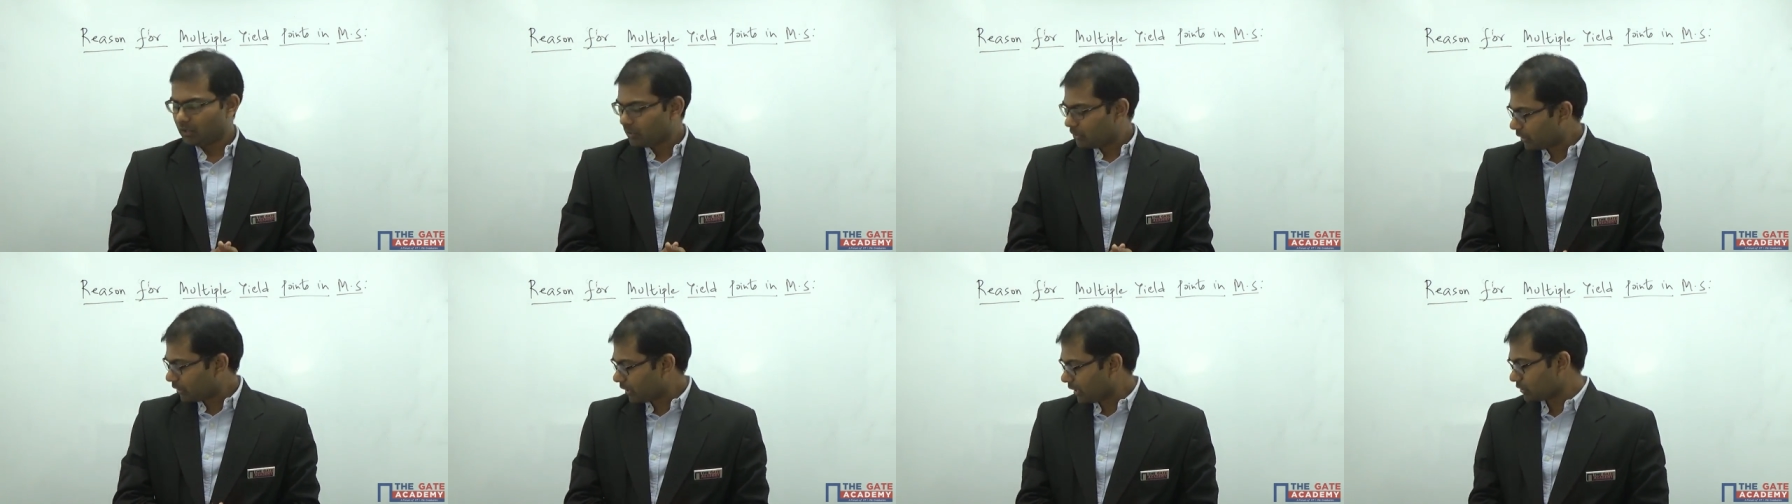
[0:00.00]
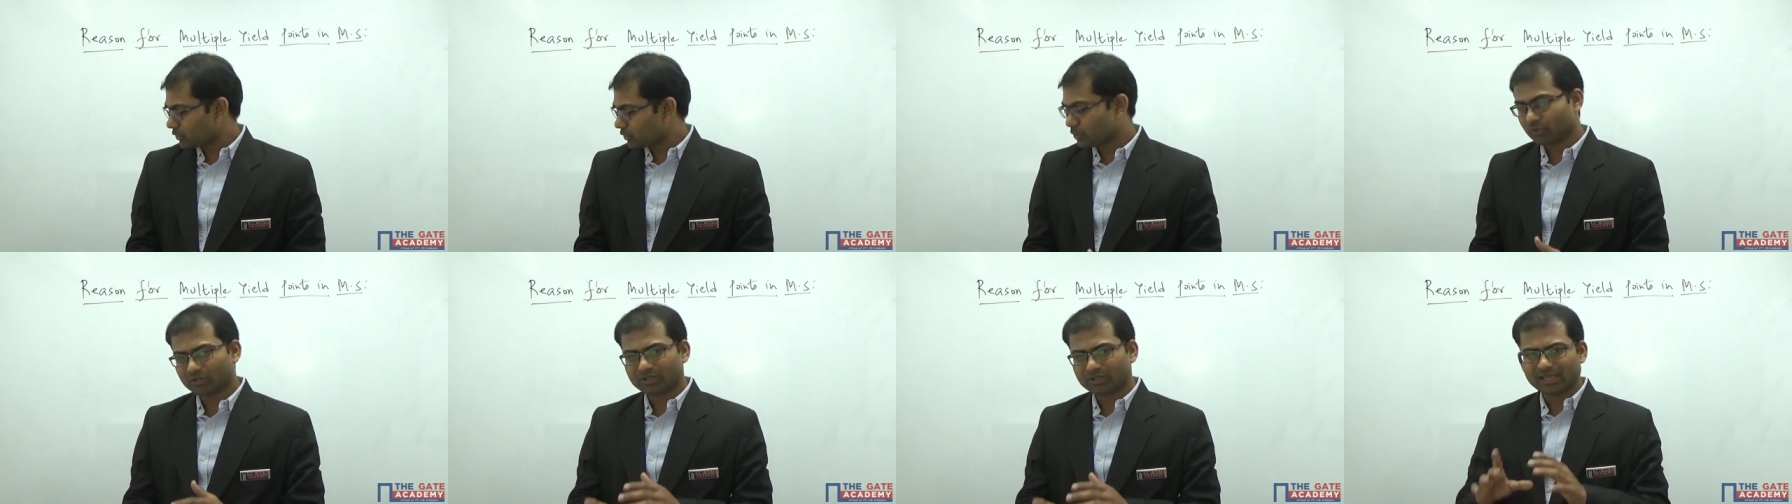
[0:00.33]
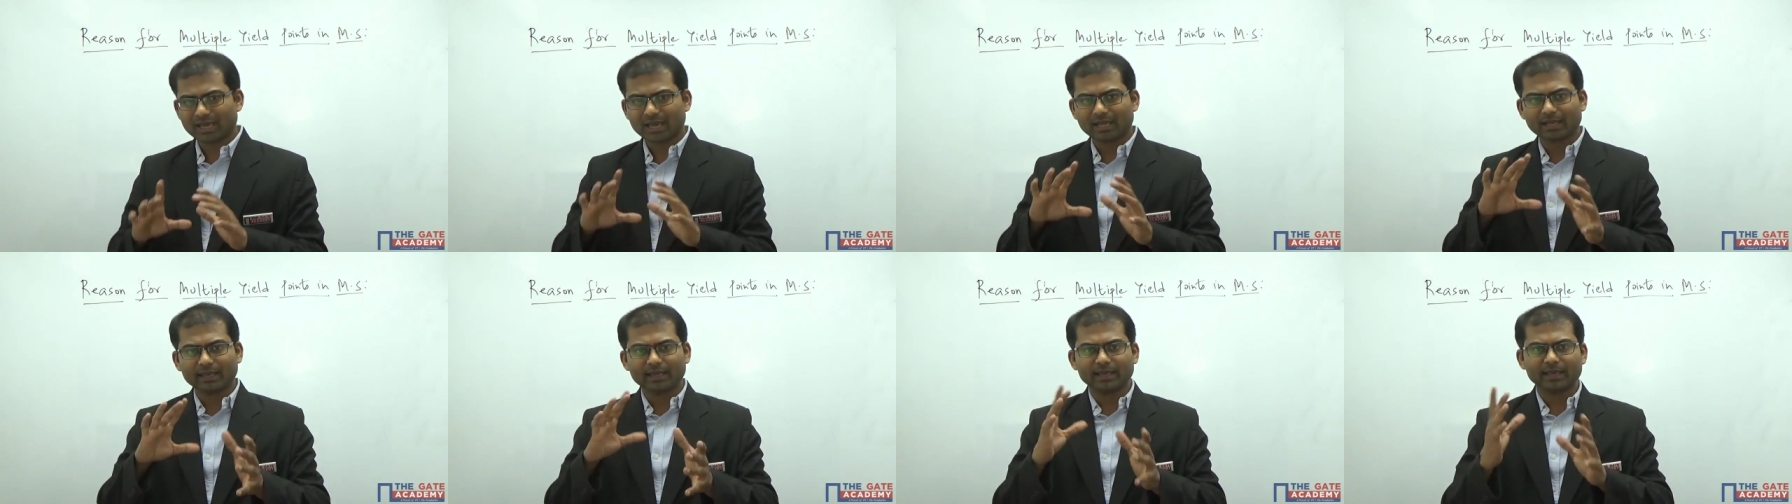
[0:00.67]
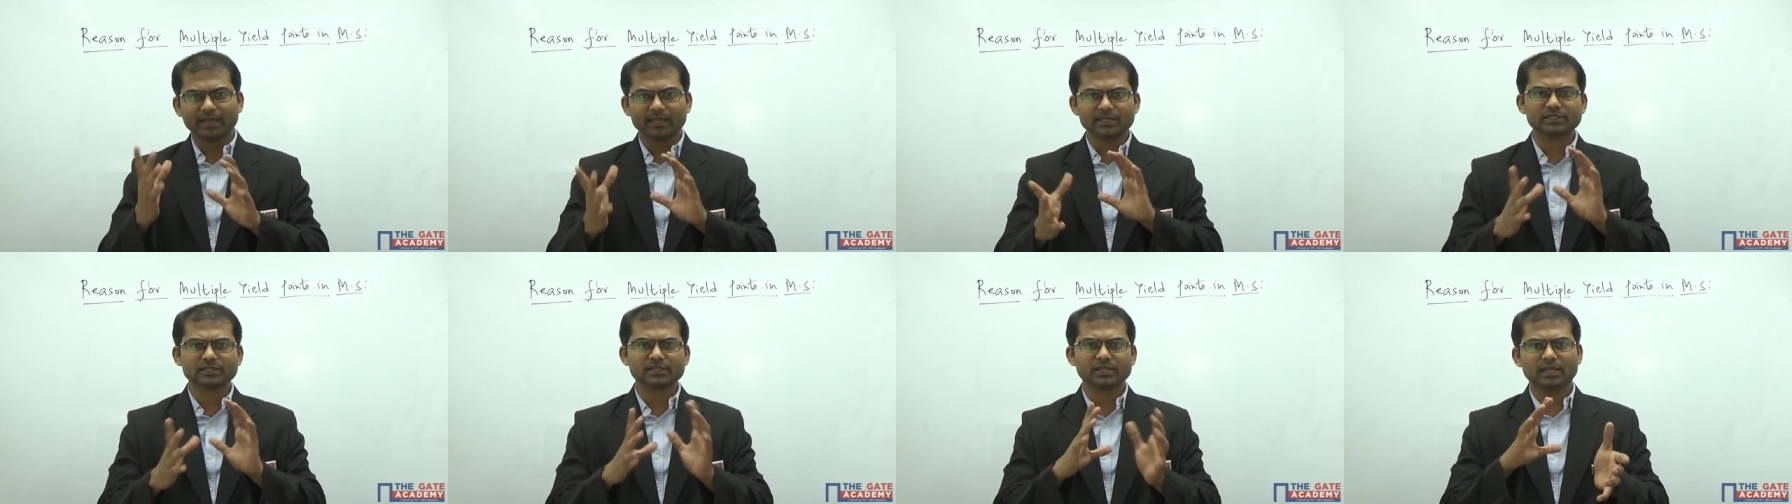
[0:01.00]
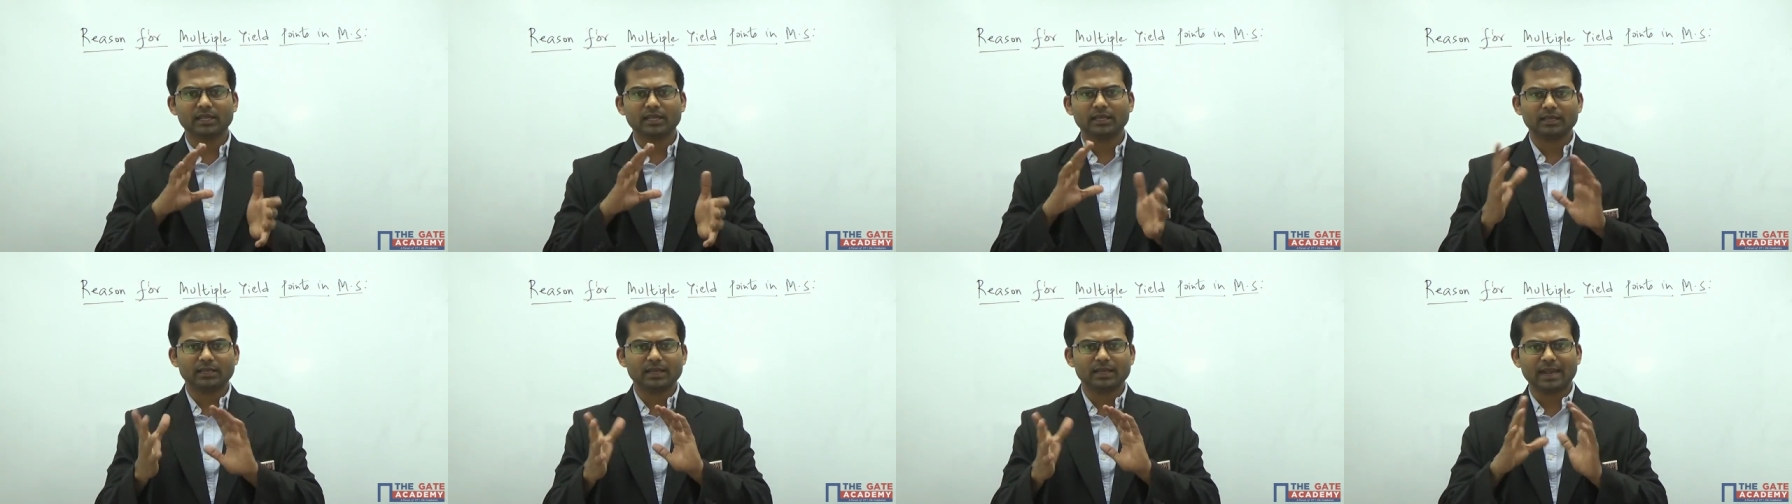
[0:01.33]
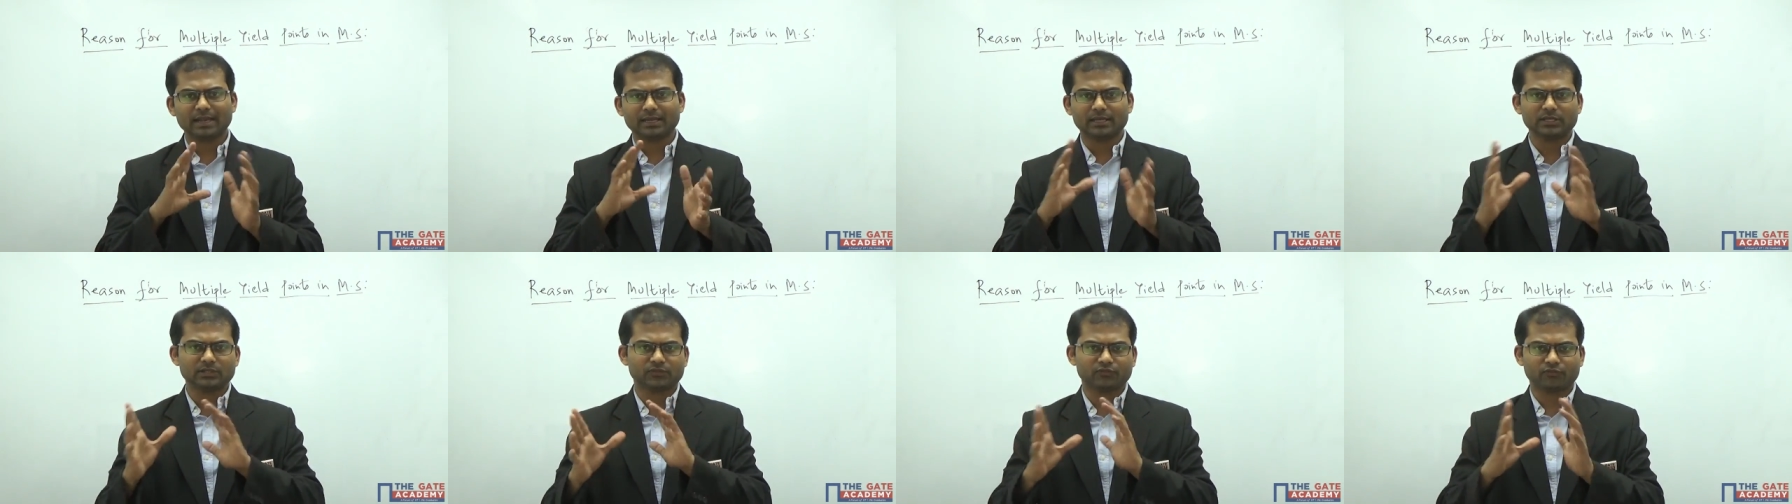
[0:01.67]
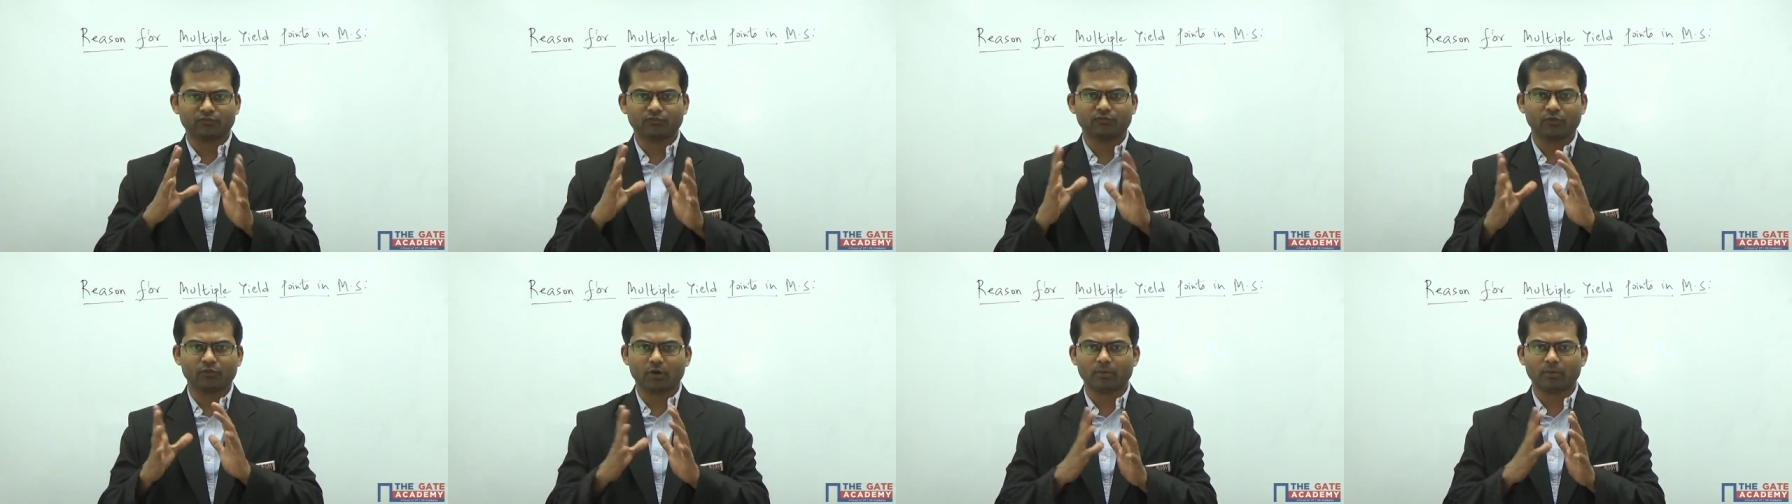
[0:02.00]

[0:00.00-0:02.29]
Okay, so they are arranged in a lattice